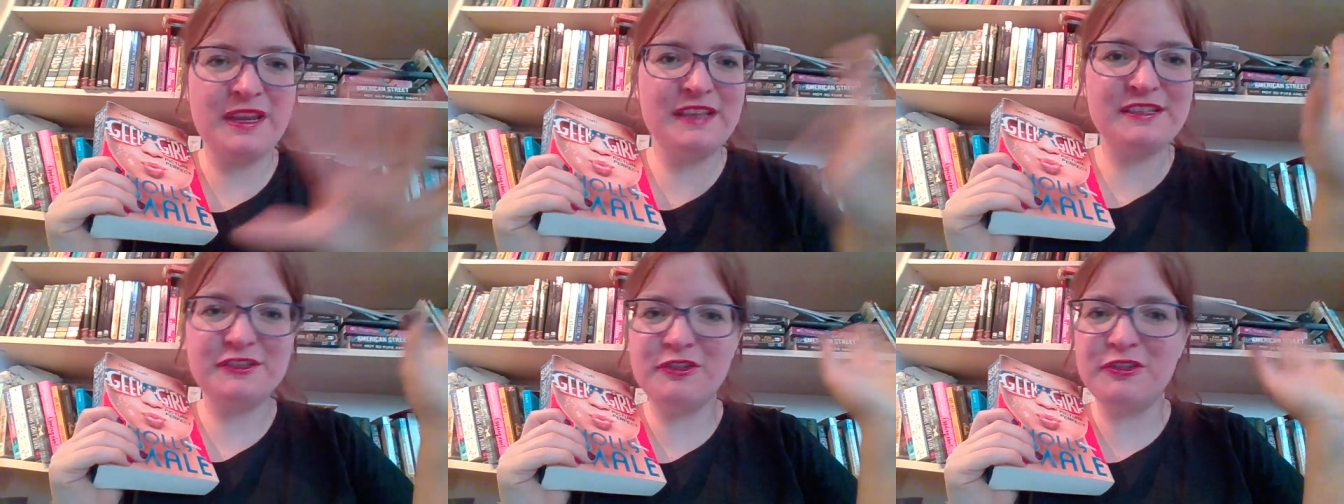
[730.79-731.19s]

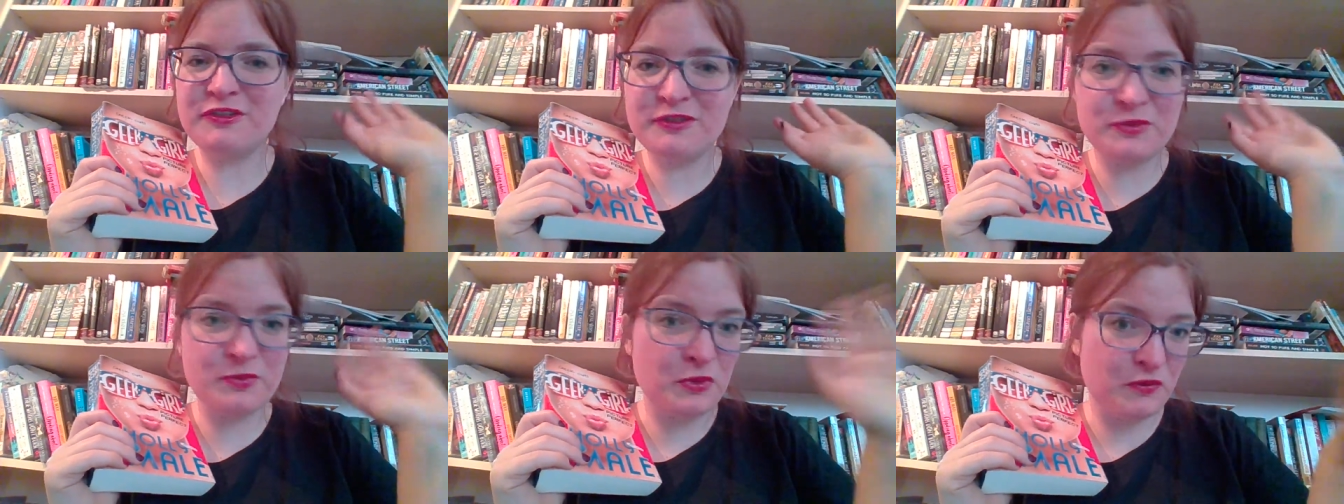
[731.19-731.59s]
He's
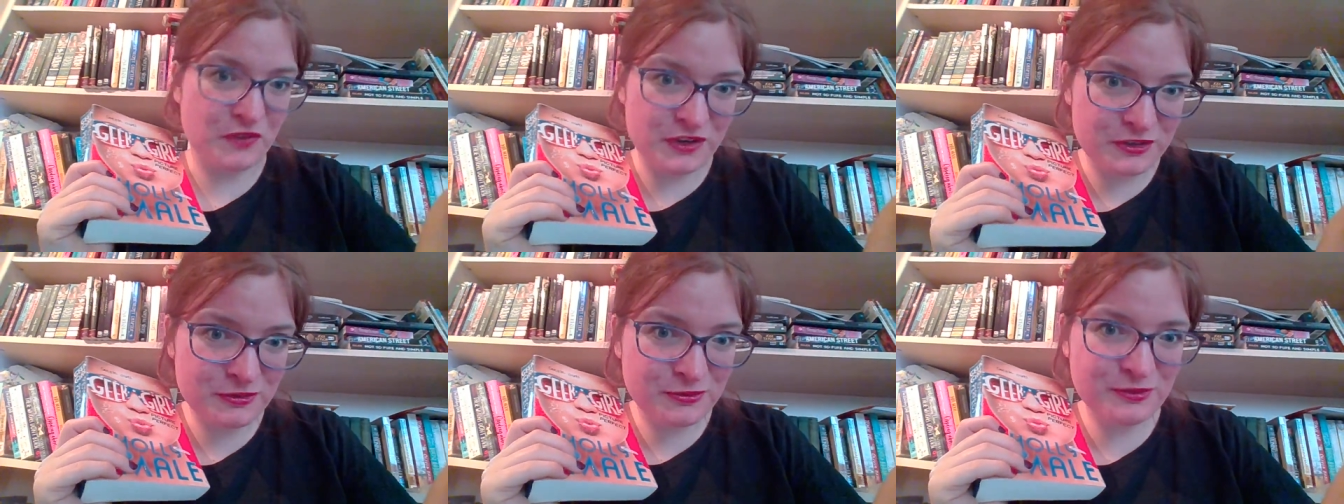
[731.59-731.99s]
not
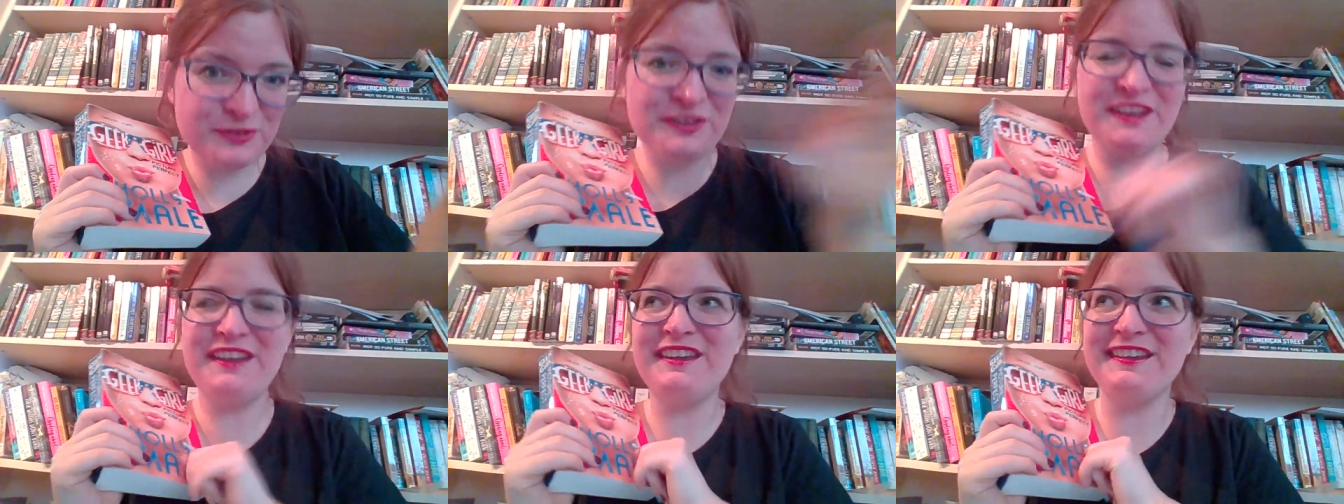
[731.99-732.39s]

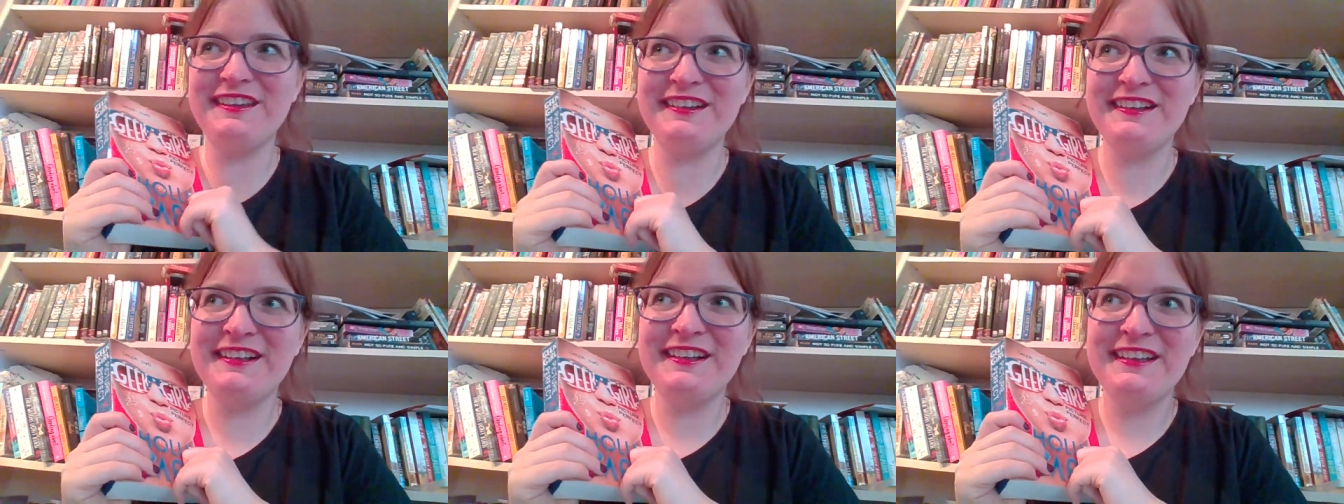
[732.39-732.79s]
superficial.
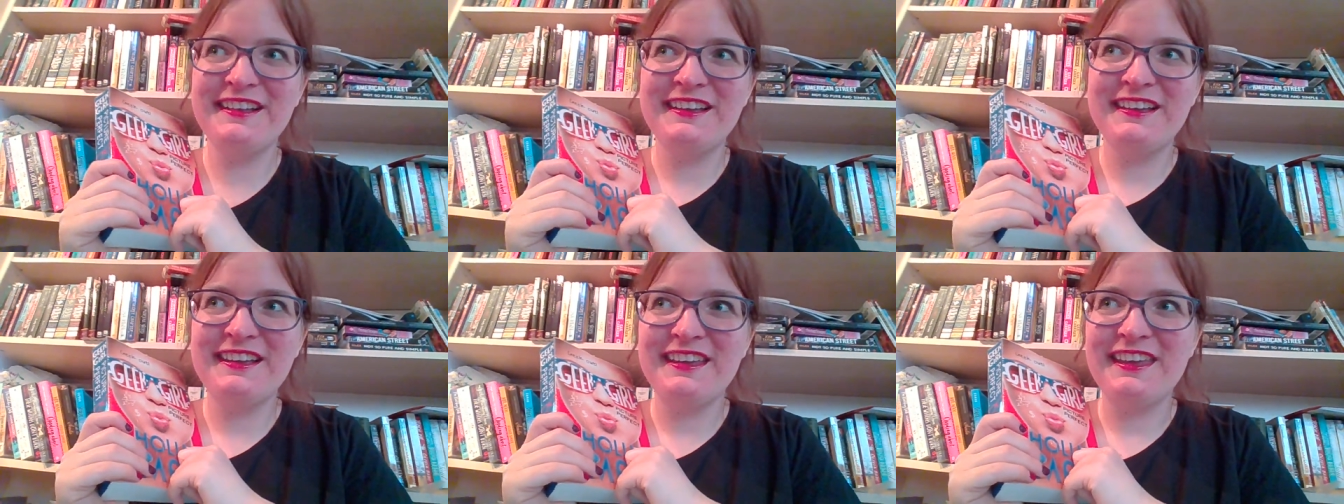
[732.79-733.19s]
He
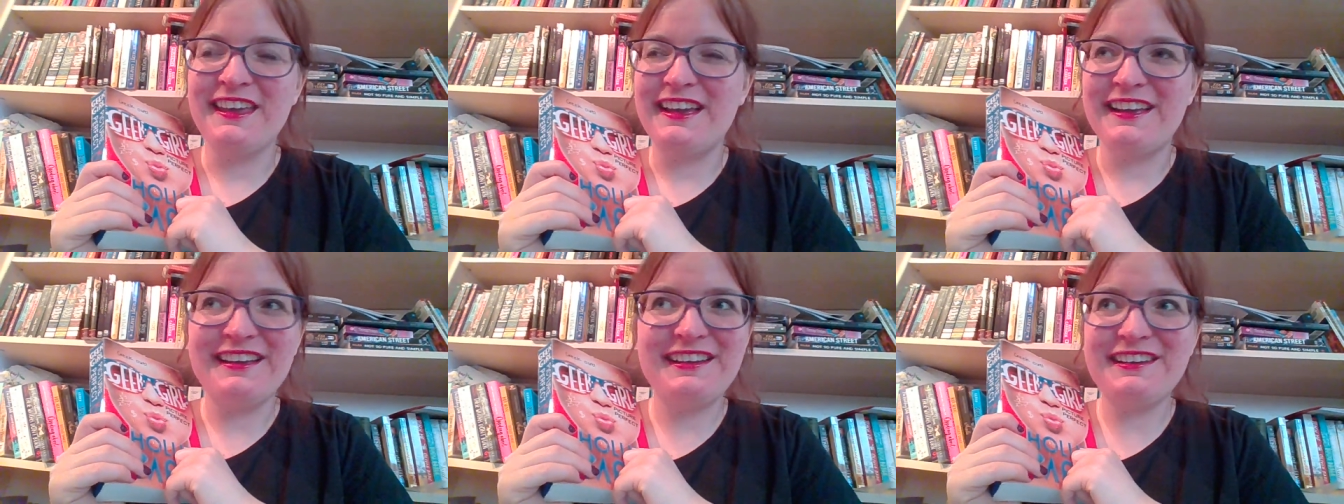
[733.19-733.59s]

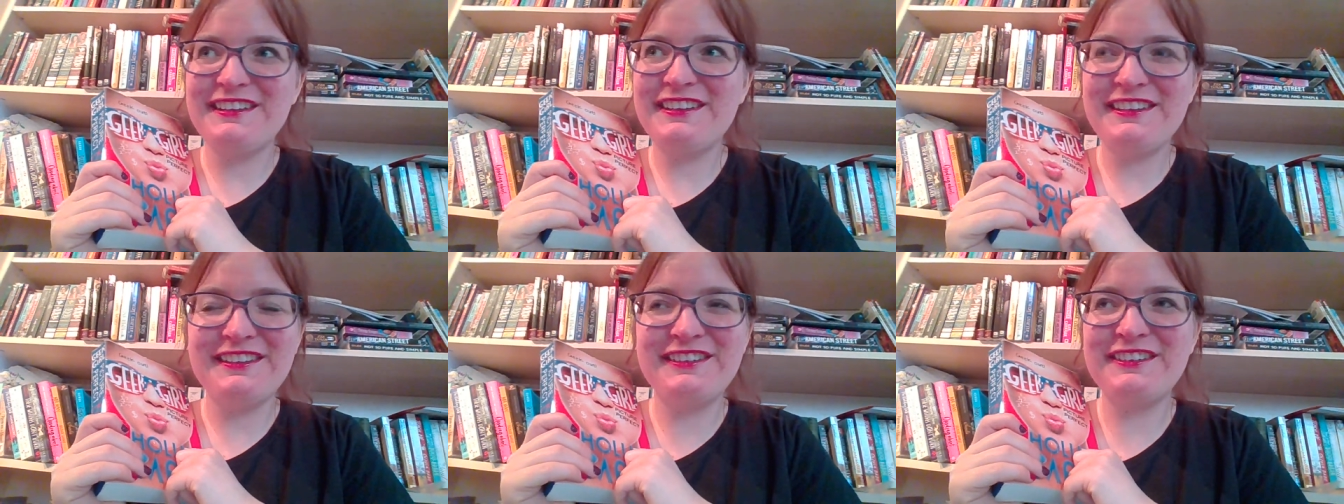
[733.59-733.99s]
yeah,
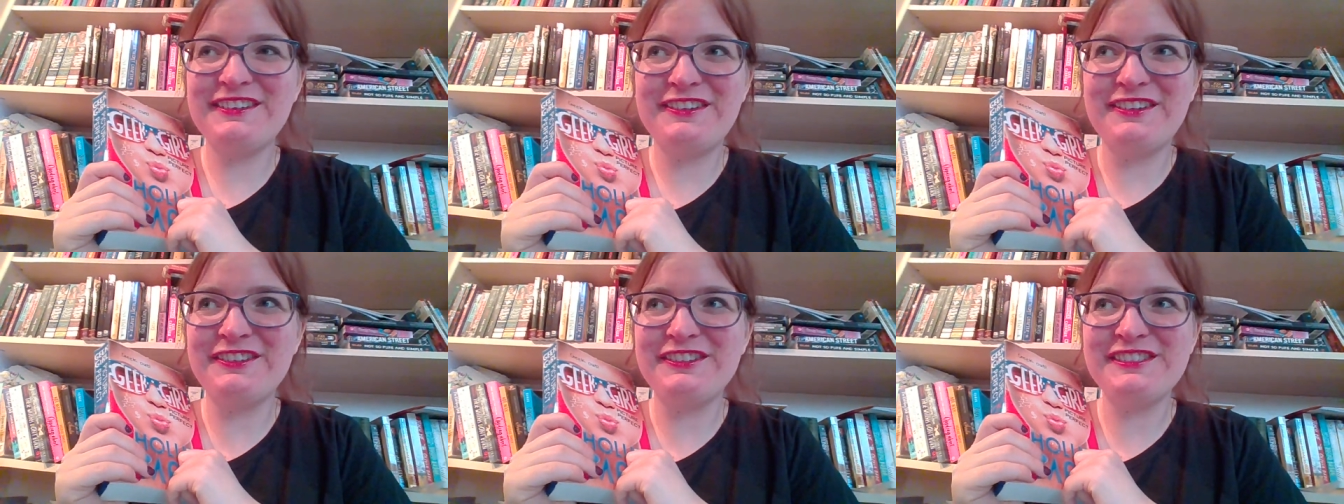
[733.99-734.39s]

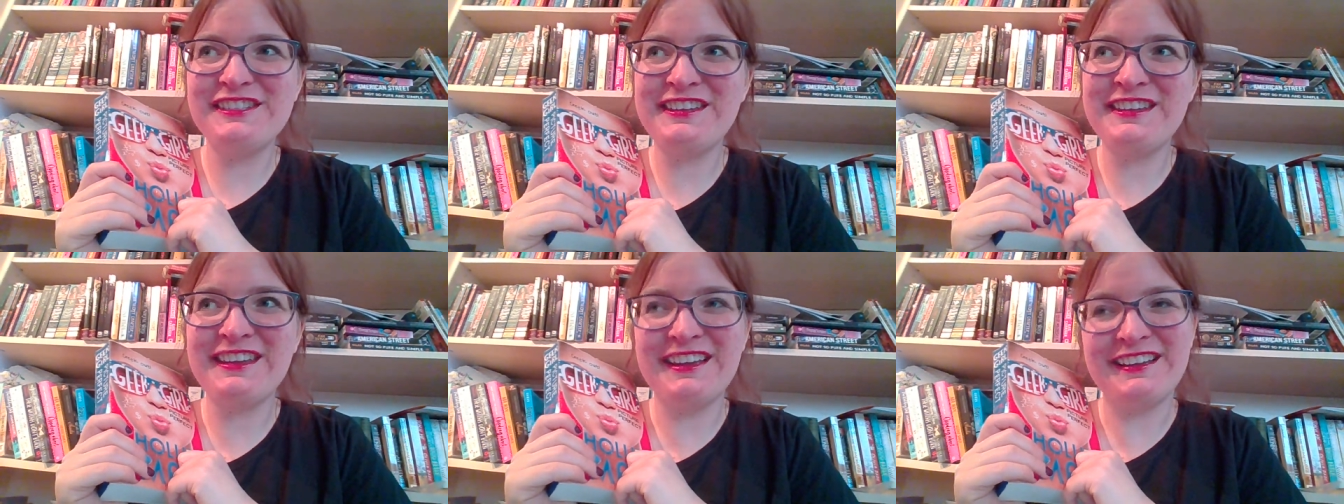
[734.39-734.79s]

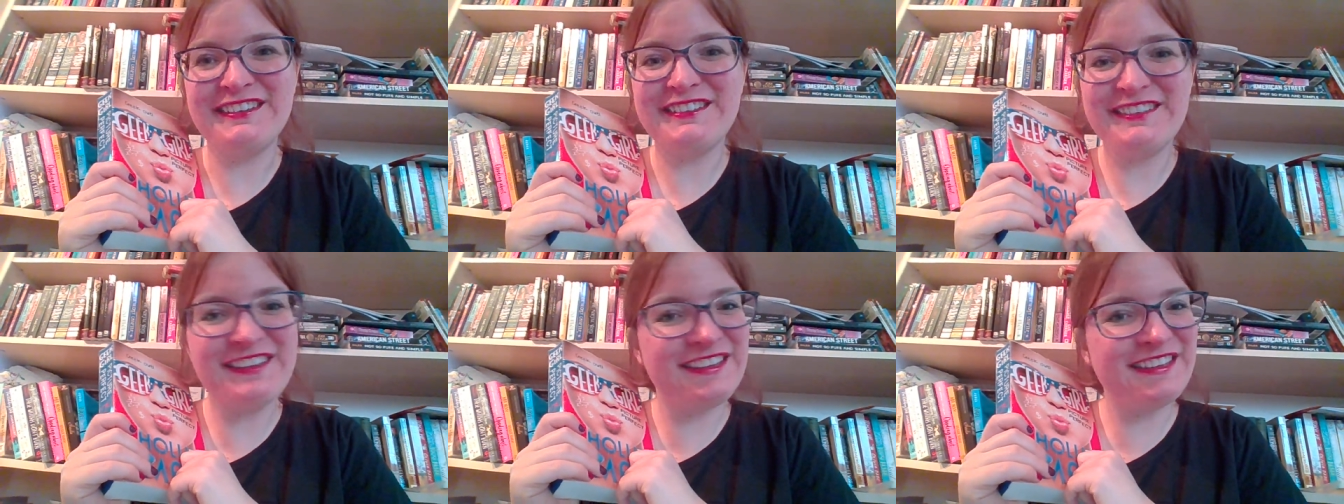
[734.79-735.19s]
honestly yeah.
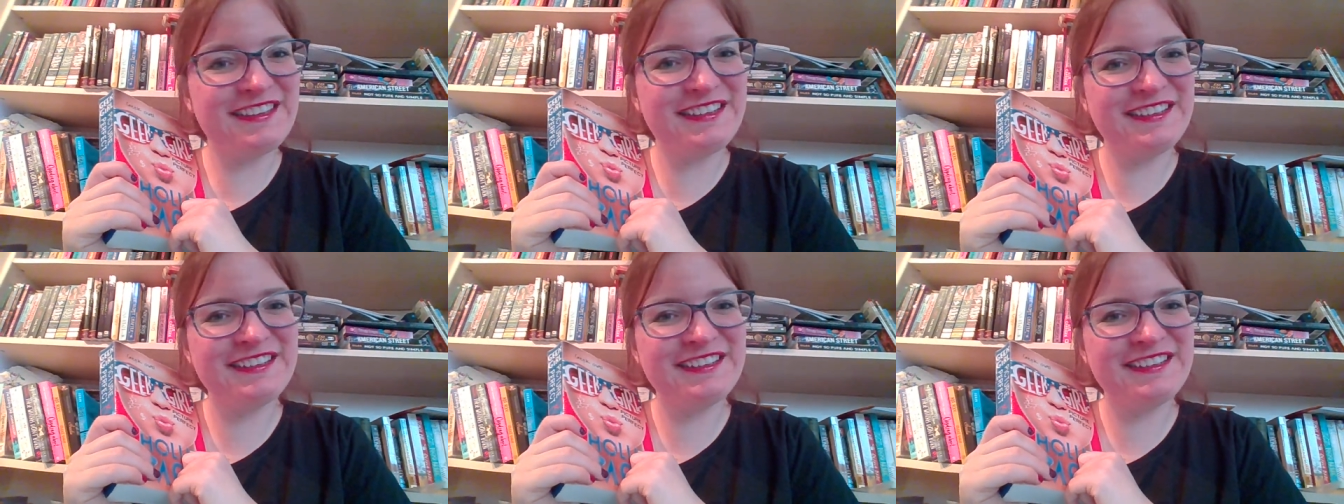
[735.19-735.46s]
Nick,